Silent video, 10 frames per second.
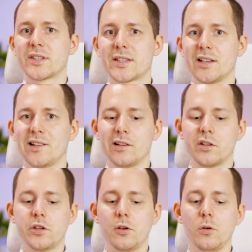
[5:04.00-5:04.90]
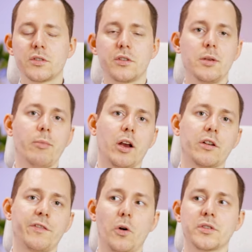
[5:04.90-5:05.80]
still use the
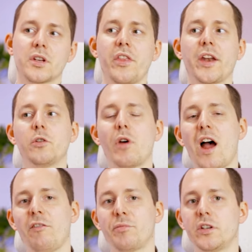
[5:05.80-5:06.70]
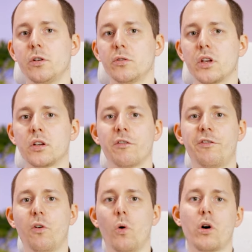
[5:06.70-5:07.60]
microphones that you have been using
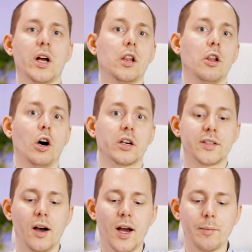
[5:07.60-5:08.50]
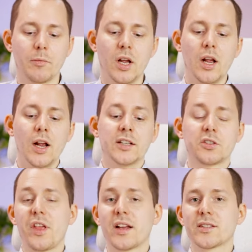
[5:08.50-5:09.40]
for a long time.
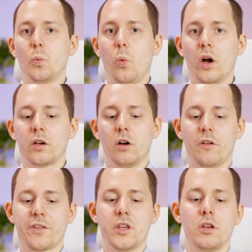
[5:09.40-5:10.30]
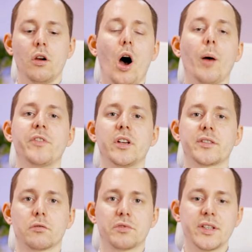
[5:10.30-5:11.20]
So that's one of the
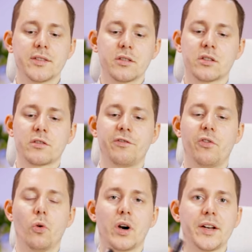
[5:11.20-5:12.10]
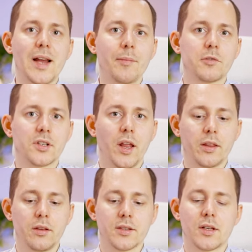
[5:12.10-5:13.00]
obvious reasons for adapters
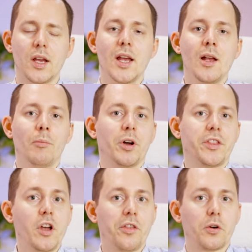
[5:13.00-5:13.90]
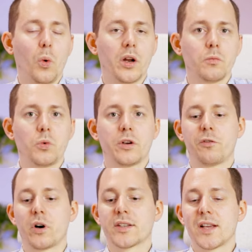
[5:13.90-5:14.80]
like this. But the other one would,
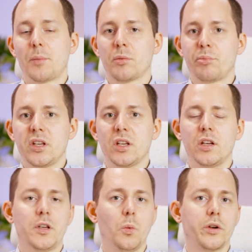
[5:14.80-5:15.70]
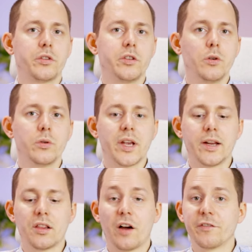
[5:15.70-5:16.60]
for example, be if you want to use
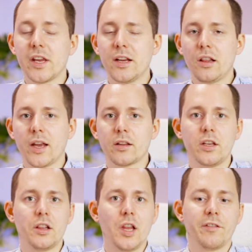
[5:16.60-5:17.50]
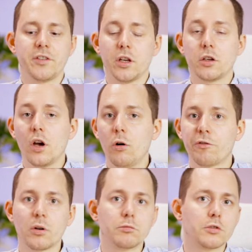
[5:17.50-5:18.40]
a lavalier like the Lavalier Go
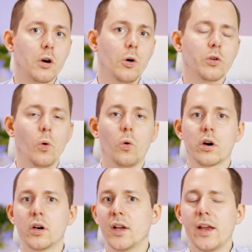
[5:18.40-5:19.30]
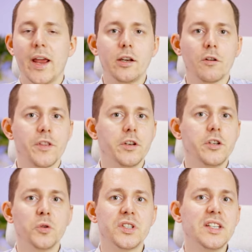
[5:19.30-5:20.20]
from Rode or any of the
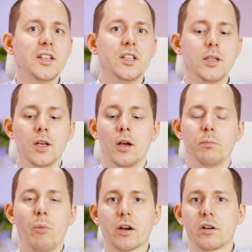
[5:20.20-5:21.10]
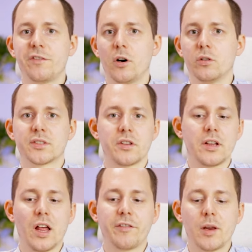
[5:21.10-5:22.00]
new Deity microphones,
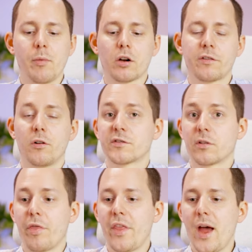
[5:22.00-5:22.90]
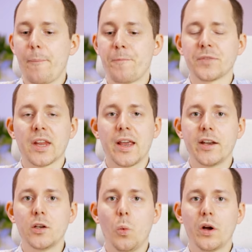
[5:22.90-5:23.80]
the Lavalier microphones from them,
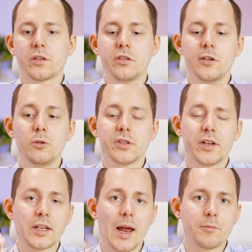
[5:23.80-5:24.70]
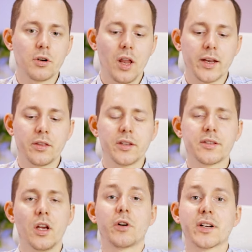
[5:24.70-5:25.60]
and you want to use an adapter like
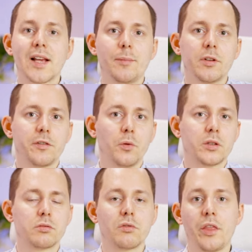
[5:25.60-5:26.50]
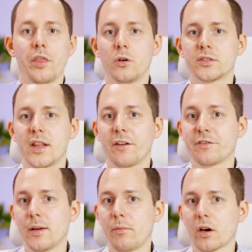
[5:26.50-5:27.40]
this. For example, if you want to run those
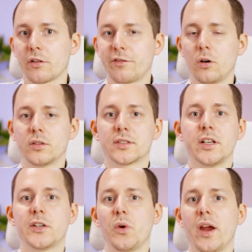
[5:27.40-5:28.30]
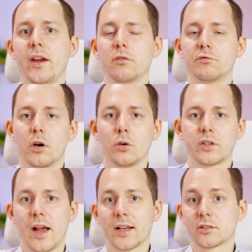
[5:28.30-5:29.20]
Lavalier microphones into a
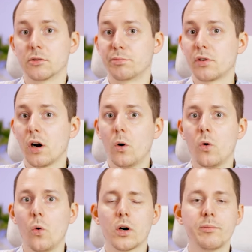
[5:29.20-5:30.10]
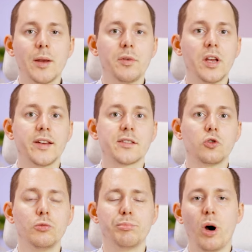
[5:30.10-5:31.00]
Rodecaster Pro or maybe a
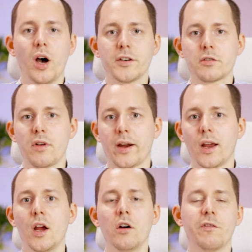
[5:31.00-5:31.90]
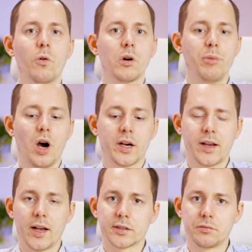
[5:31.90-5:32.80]
Zoom PodTrak Track for
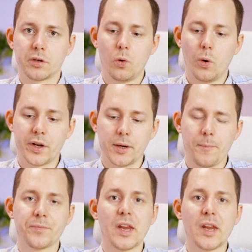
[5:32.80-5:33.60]
podcast recording.